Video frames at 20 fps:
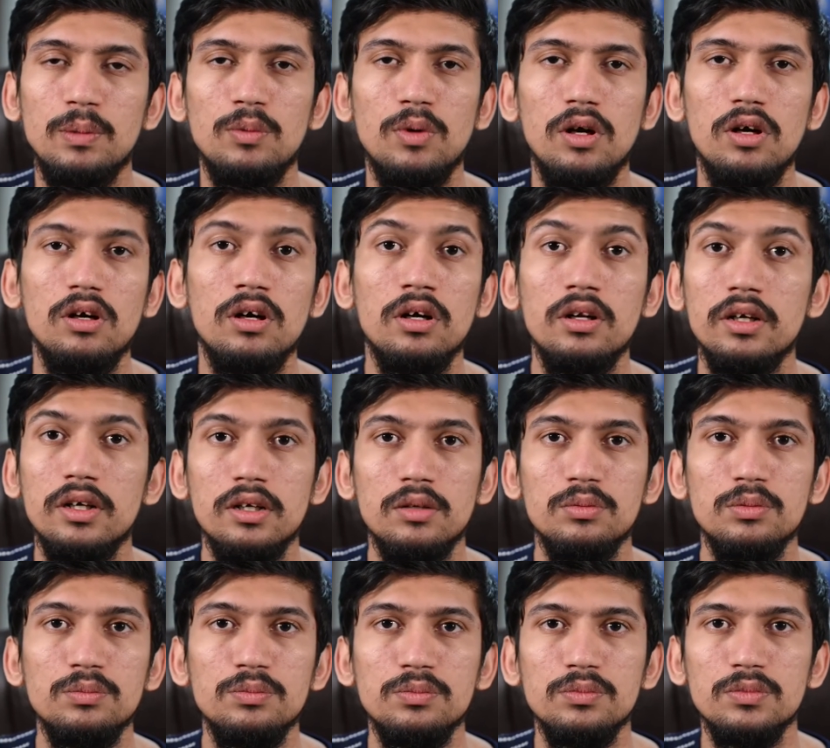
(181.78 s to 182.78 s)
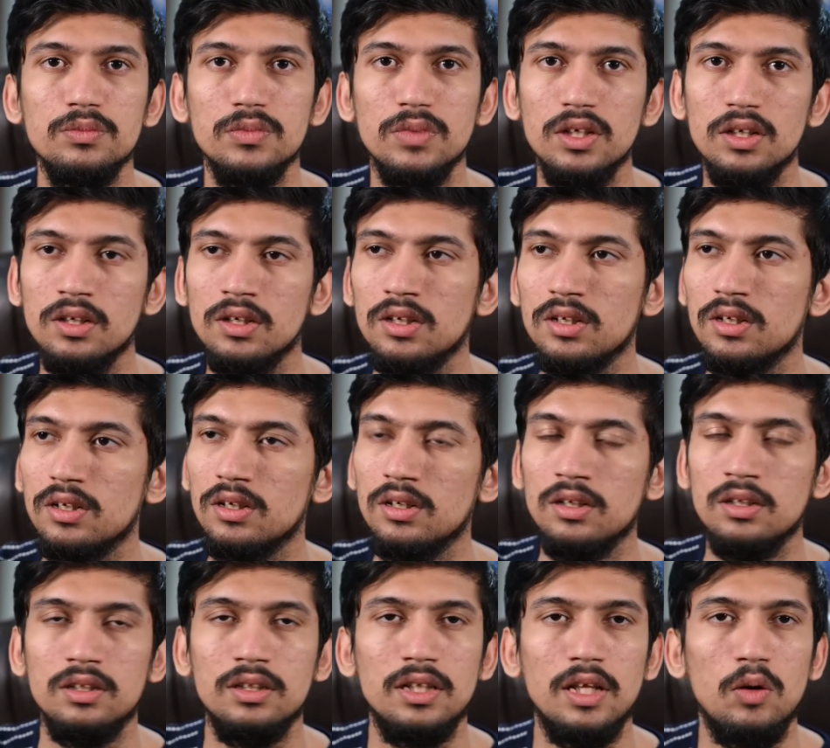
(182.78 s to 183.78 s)
100 of them,
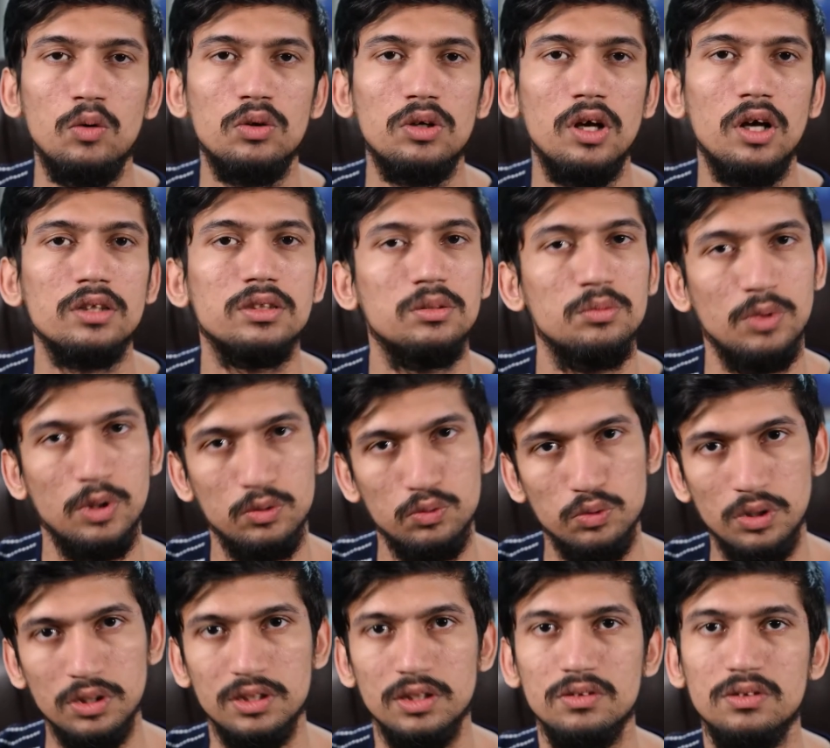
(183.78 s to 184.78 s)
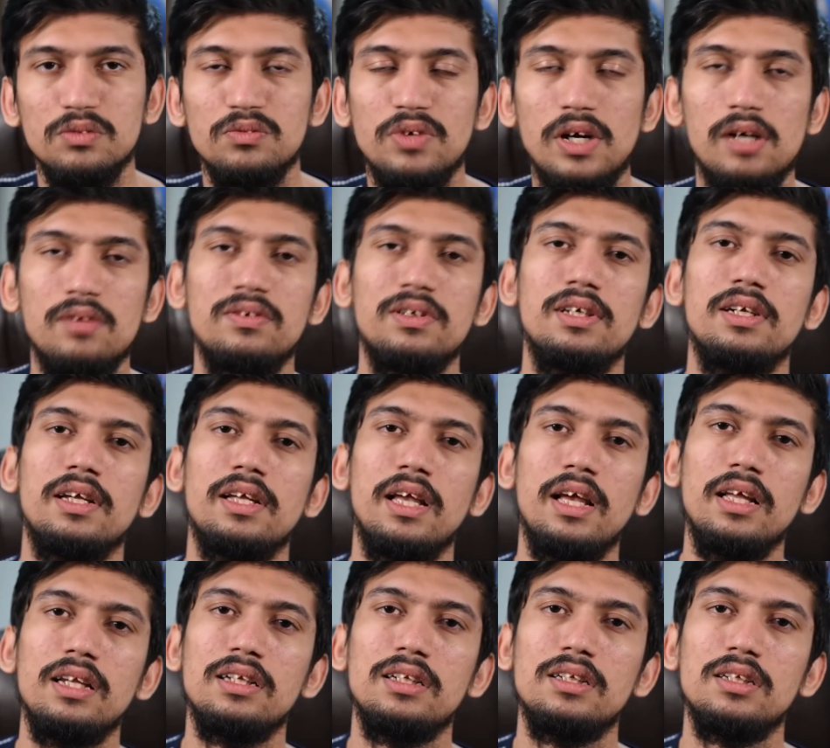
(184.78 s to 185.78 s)
that would cost about $12,500
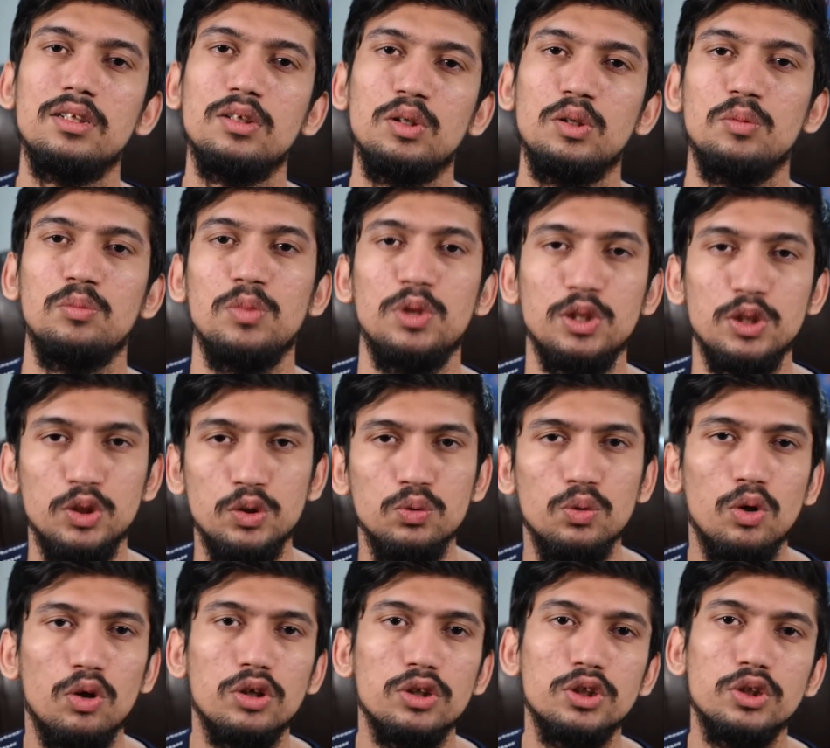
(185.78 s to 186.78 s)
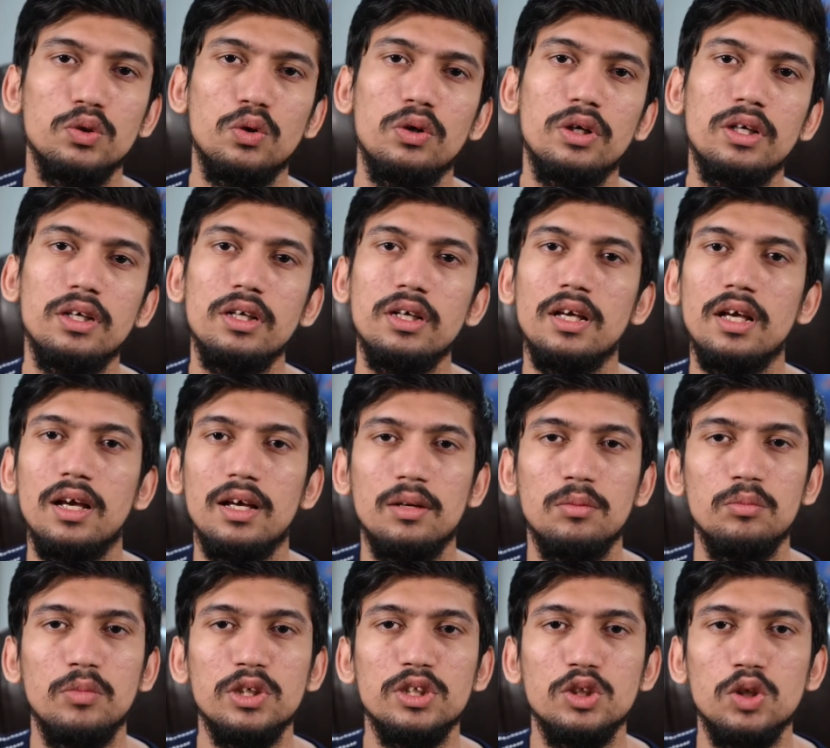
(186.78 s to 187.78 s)
again. But you are shorting at a
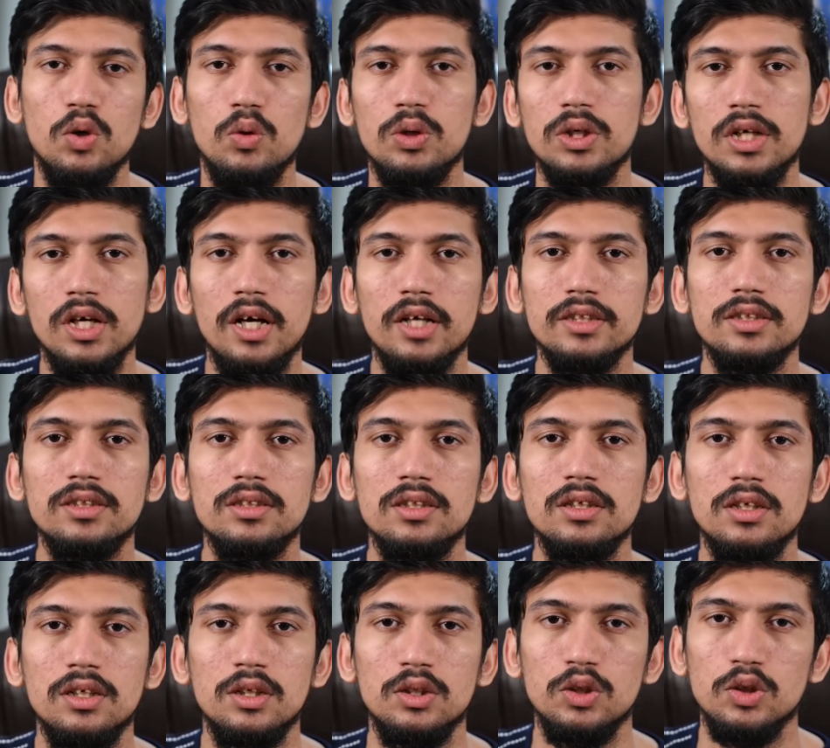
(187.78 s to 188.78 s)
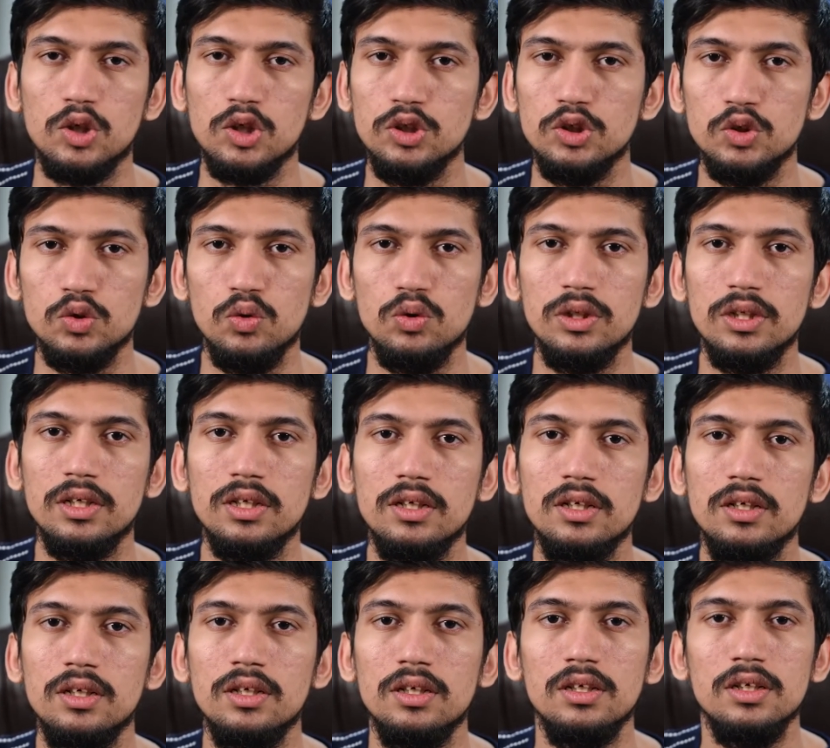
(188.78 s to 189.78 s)
much lower cost. You're controlling
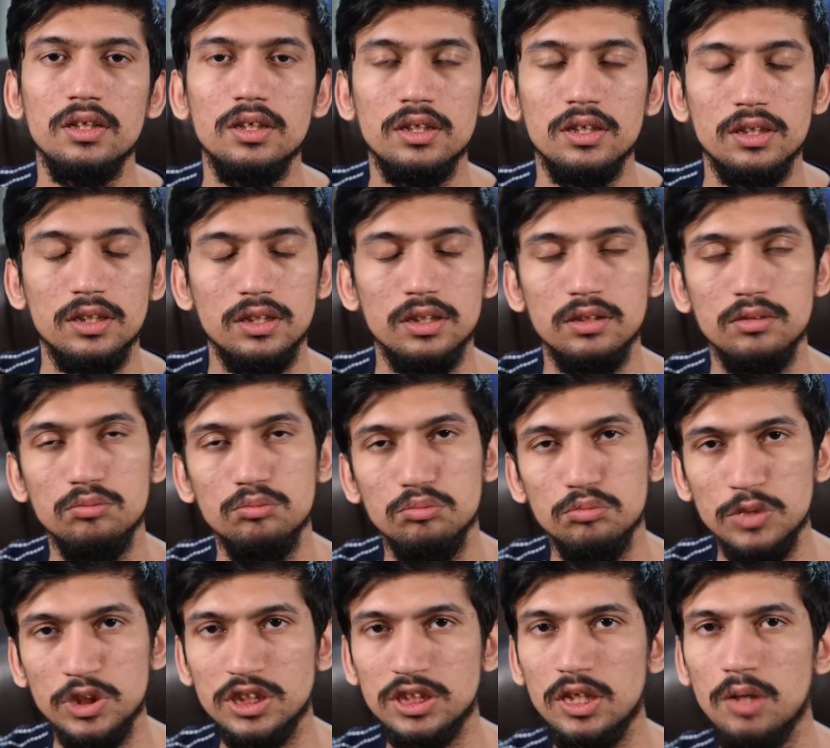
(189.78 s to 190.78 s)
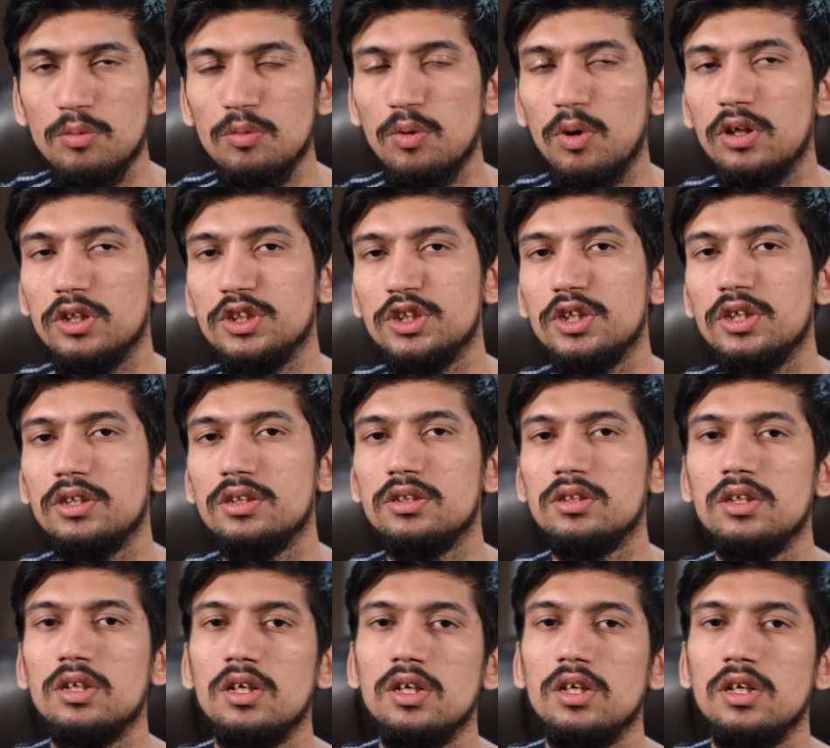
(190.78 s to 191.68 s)
the same amount of shares.